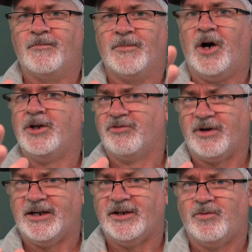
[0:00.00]

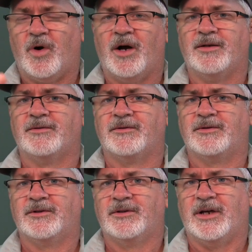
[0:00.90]
ungraded
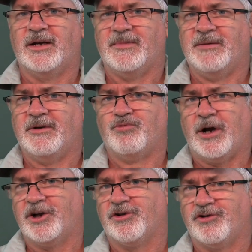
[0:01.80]
ones, maybe
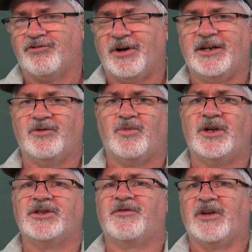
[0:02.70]
regular graded
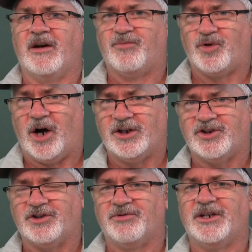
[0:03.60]
ones if you have
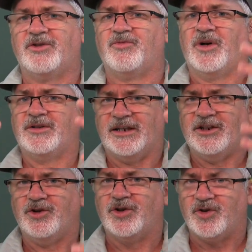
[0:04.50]
project graded ones,
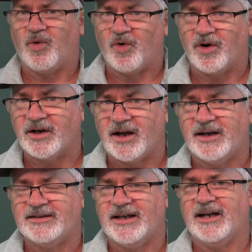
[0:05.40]
and you can
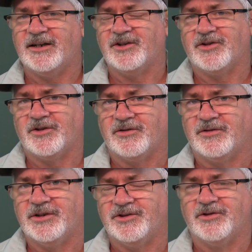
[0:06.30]
organize that in
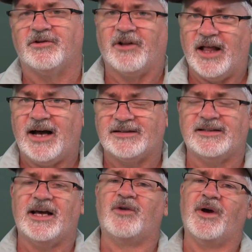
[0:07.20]
your class
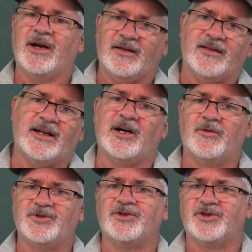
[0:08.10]
that way, and that
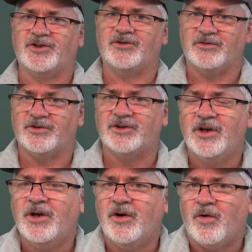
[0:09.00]
helps your students
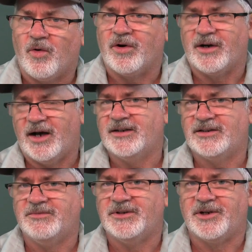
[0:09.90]
organize
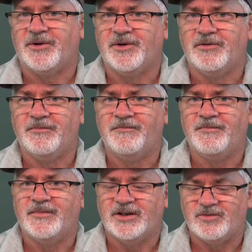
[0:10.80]
the material
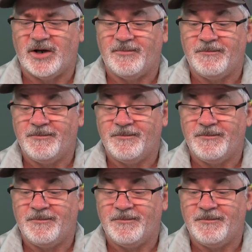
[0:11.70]
as well.